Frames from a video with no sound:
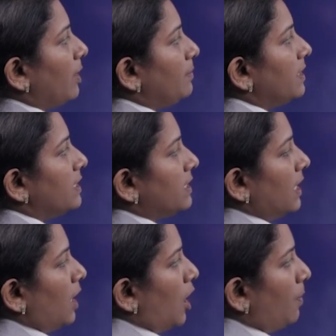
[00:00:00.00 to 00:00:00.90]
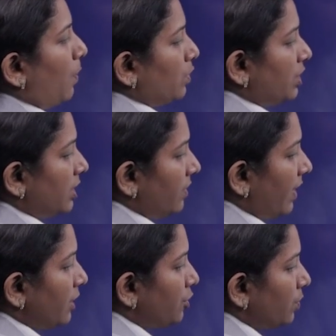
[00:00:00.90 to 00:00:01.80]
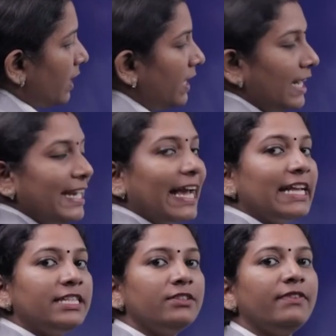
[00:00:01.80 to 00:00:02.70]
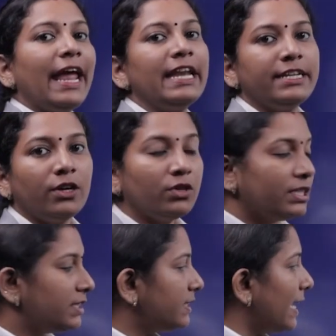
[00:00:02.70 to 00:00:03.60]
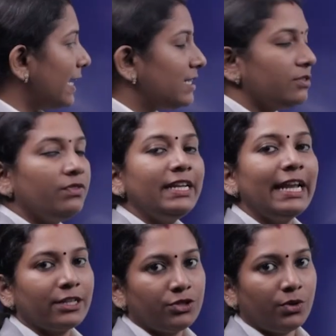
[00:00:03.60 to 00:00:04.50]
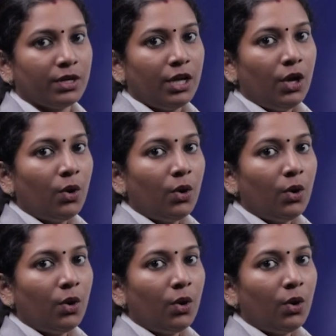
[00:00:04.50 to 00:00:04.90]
from this positive end to the negative end or this negative electrode.